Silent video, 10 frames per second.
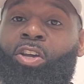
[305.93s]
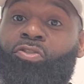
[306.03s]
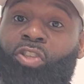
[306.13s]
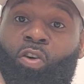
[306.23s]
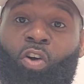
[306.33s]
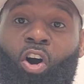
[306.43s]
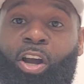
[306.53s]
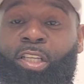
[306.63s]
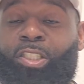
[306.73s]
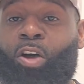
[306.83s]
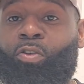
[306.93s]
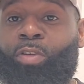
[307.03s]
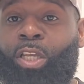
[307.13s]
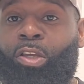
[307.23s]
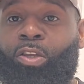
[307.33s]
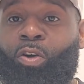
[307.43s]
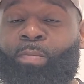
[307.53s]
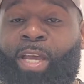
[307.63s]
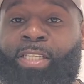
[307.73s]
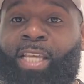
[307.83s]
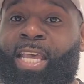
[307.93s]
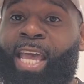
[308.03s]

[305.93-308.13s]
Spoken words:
You know Arkansas gonna give you your best.